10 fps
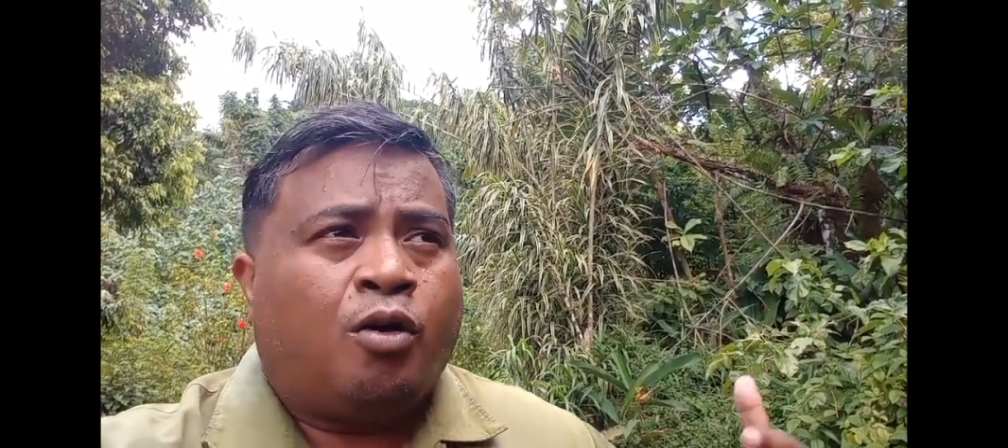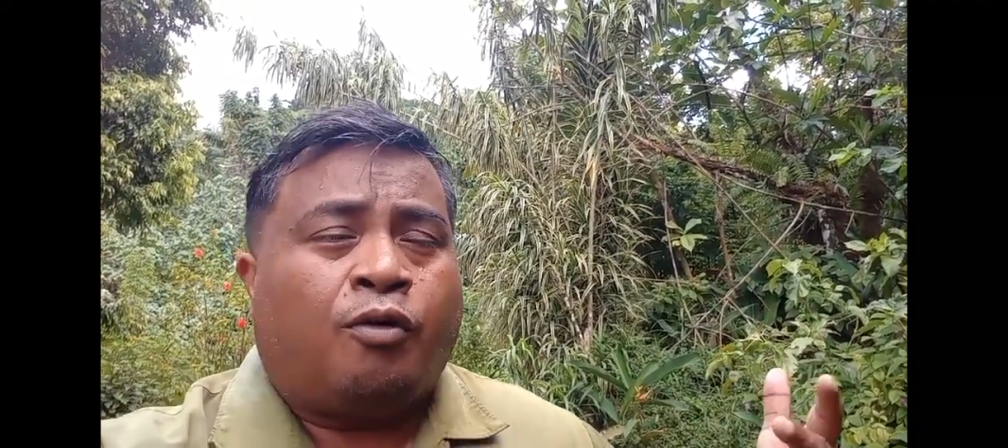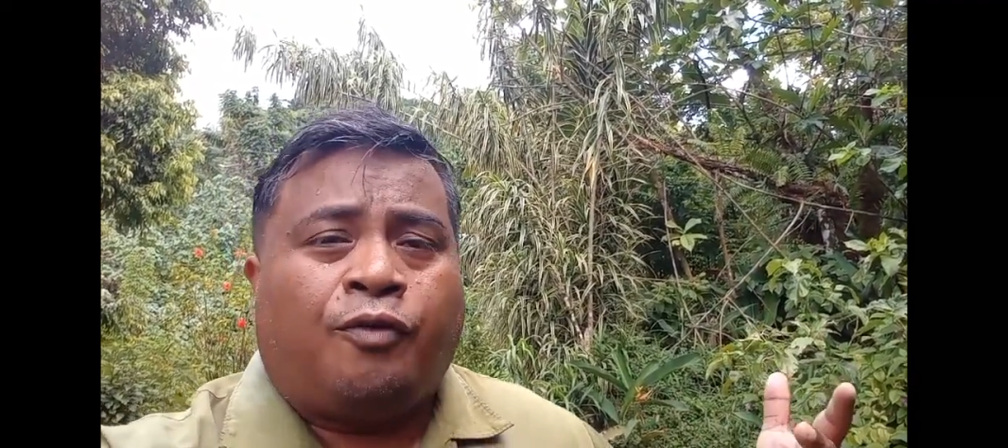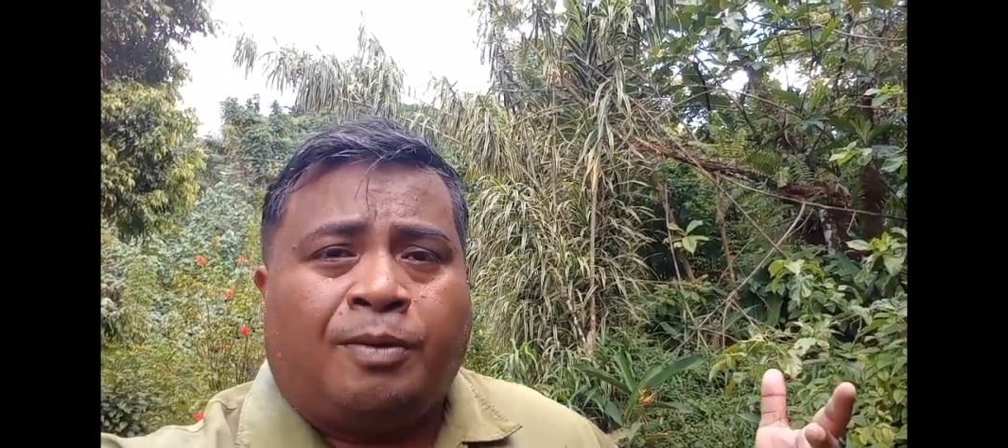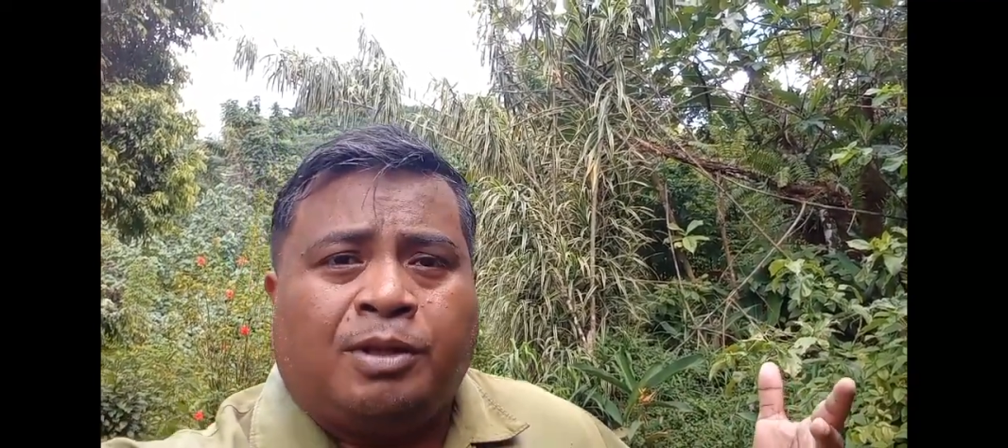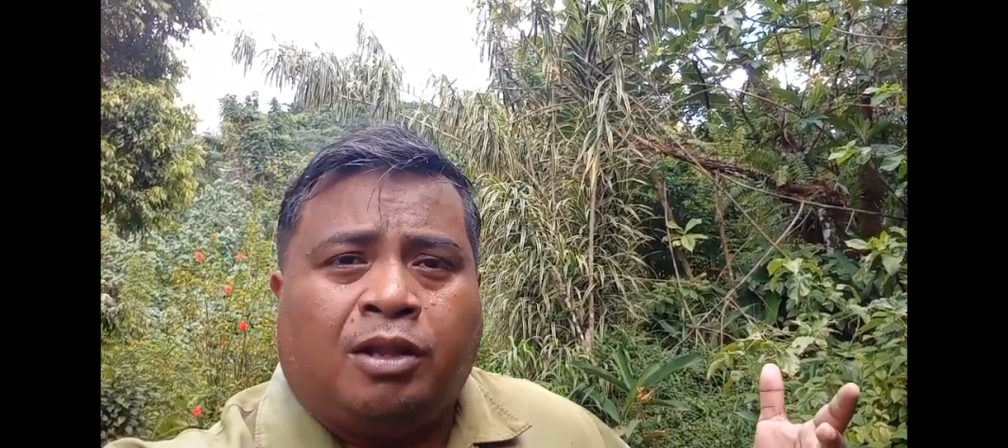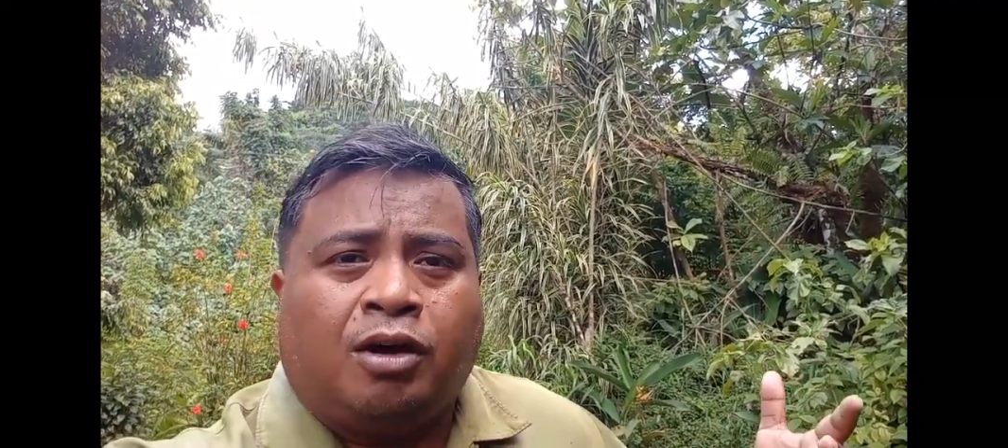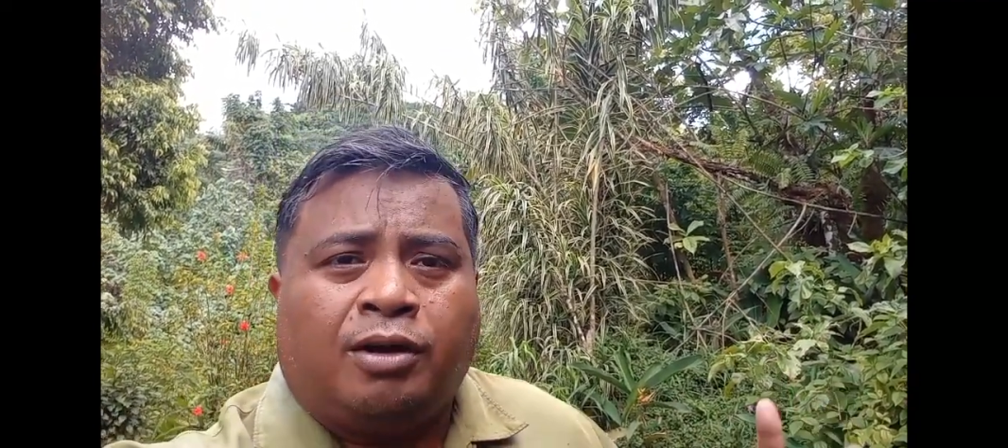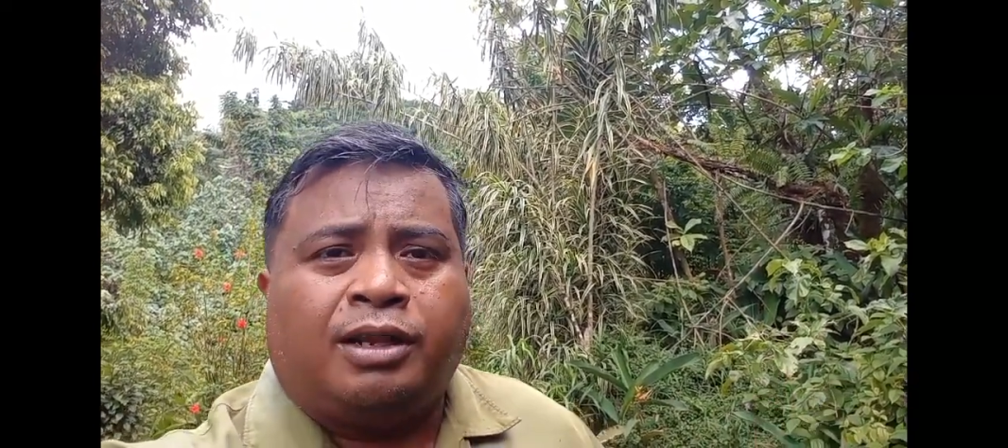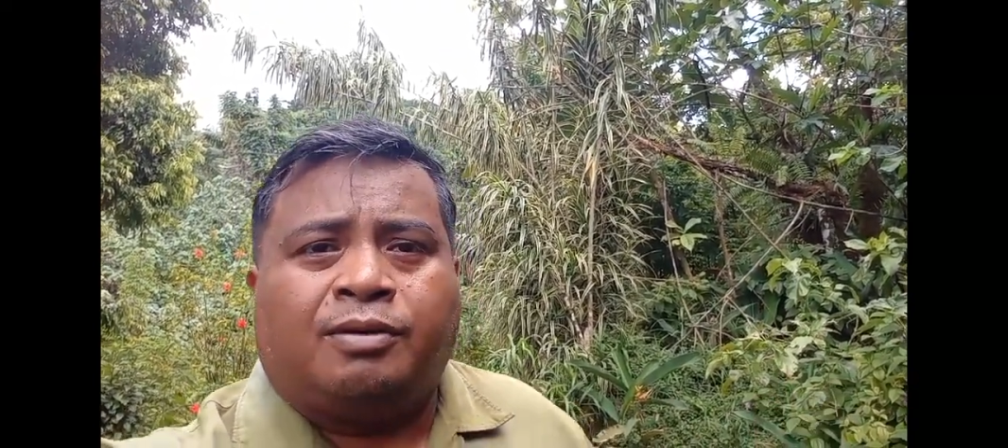or family
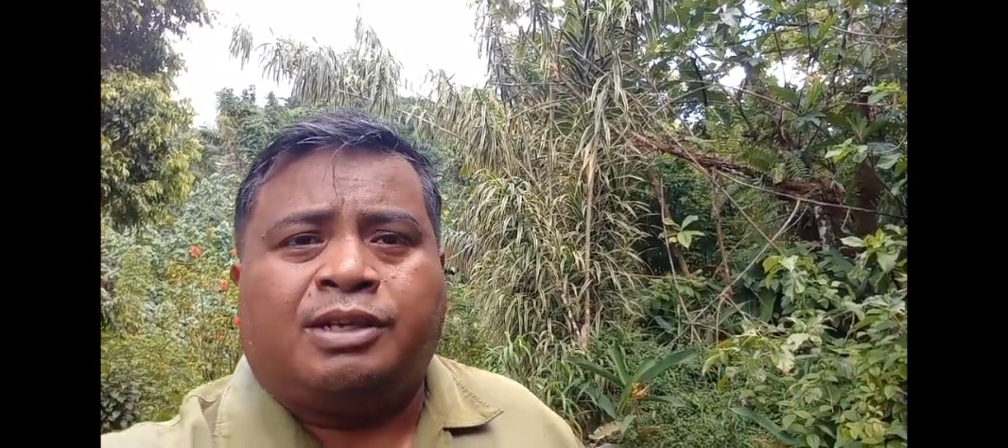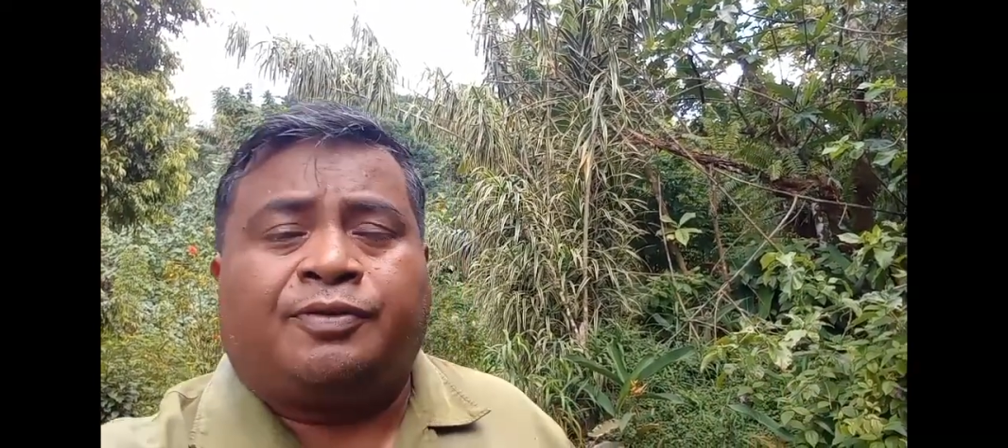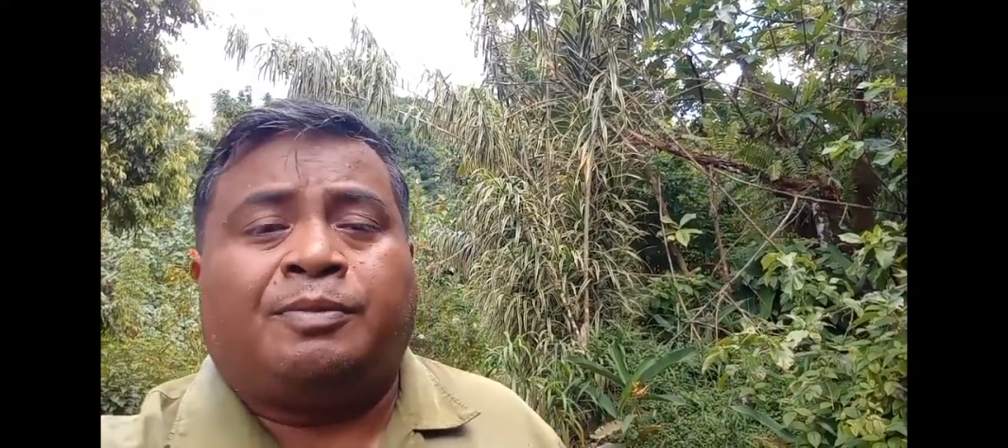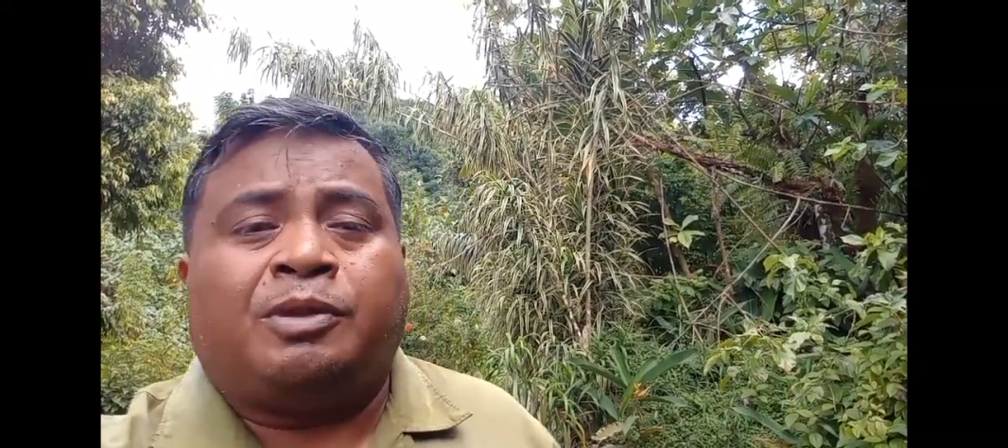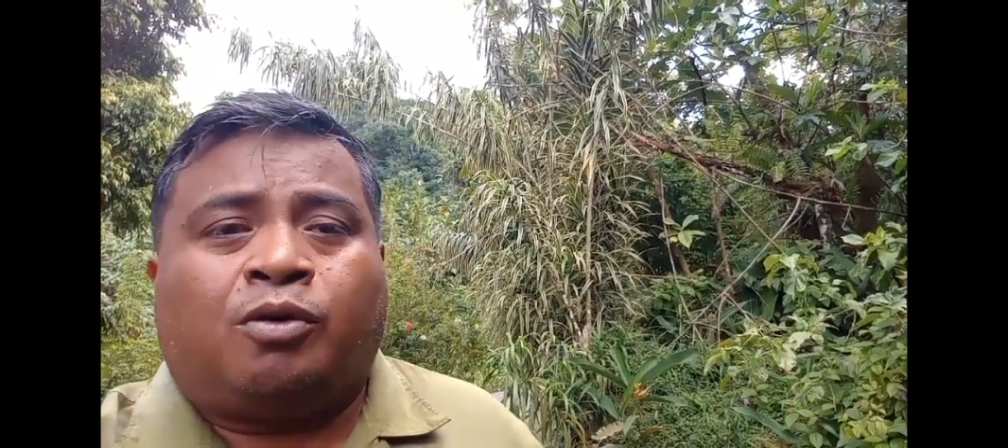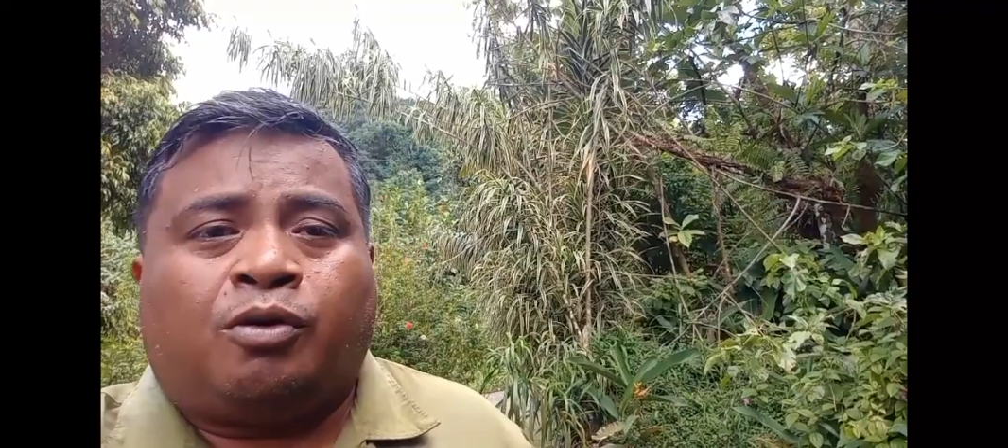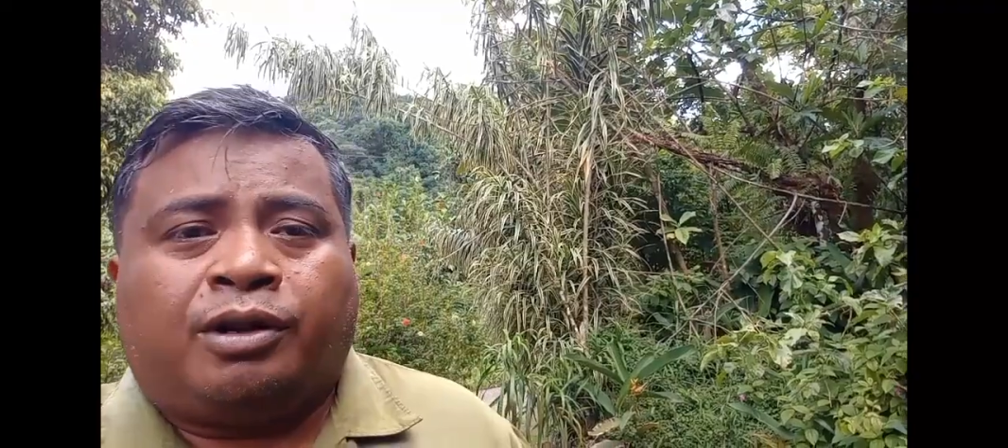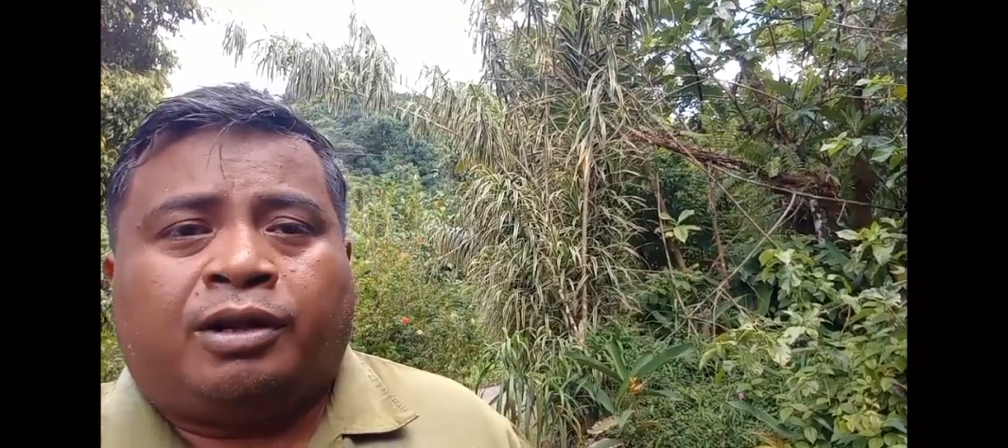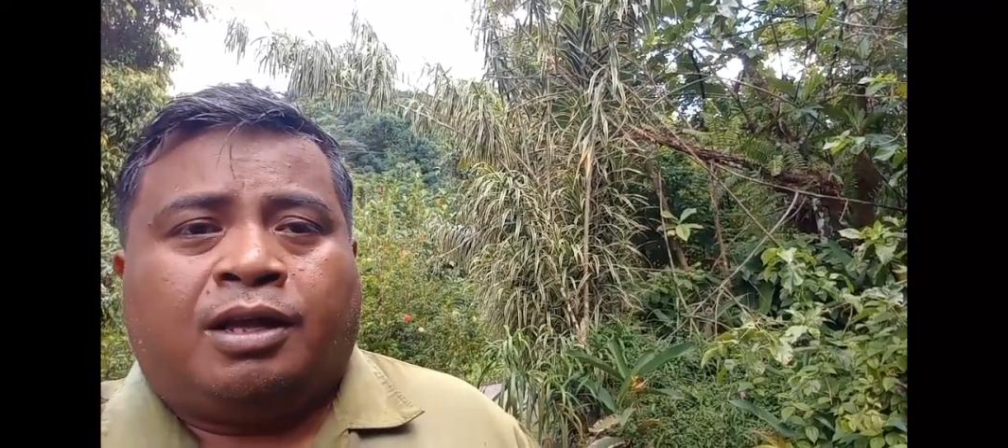law. Anyways, family court.